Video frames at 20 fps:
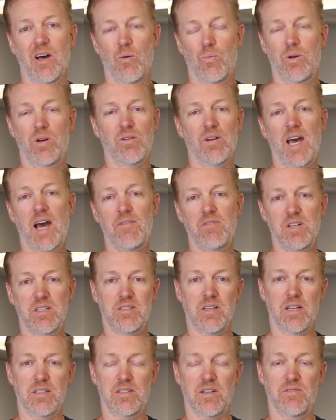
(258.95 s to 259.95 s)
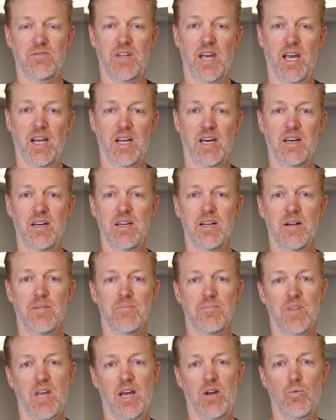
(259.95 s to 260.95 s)
we don't have any sensitive data
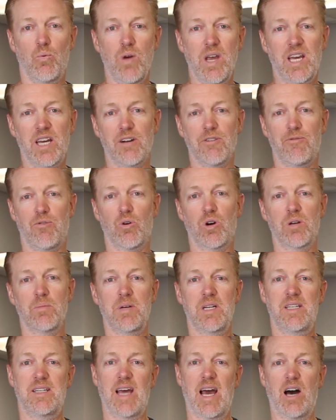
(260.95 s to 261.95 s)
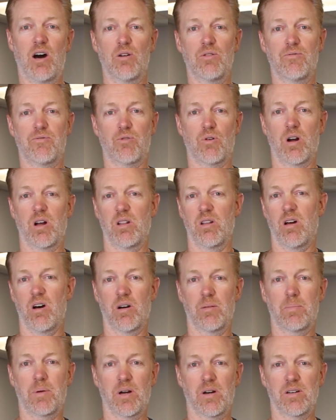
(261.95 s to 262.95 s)
and we can afford to be down for a
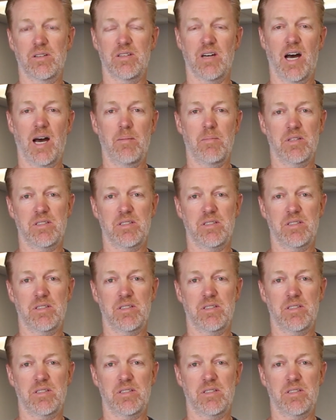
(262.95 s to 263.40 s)
long period of time,